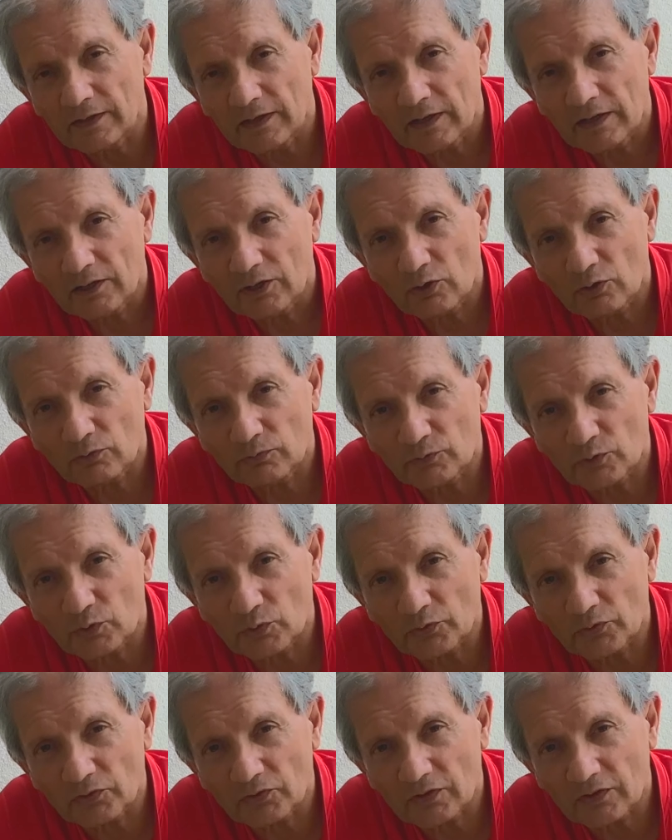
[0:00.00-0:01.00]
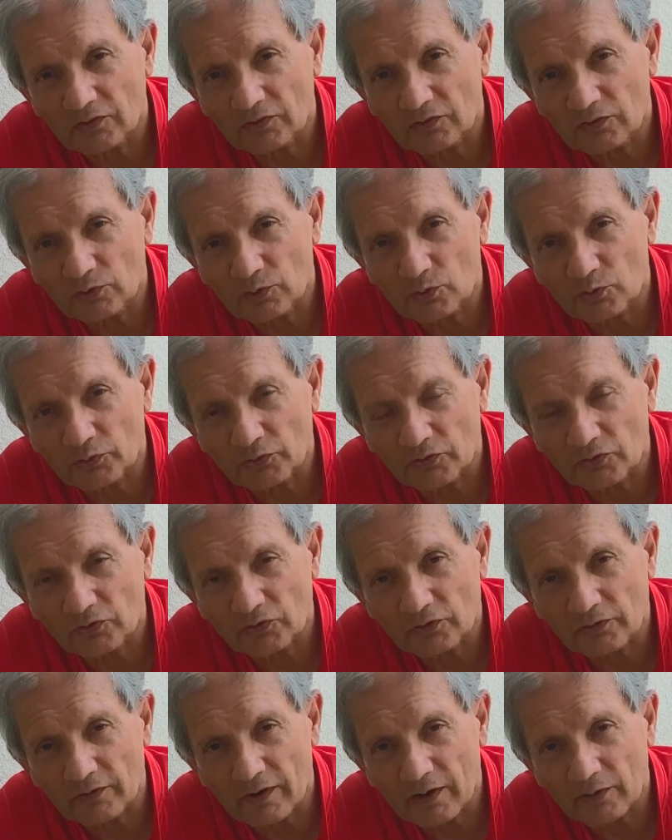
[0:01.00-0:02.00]
golf course, desert courses
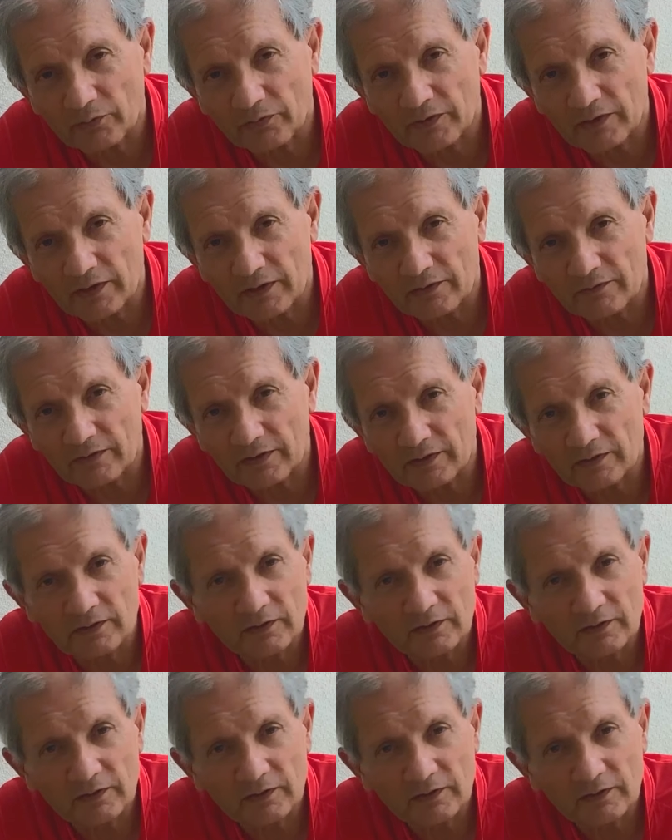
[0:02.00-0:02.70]
around the area.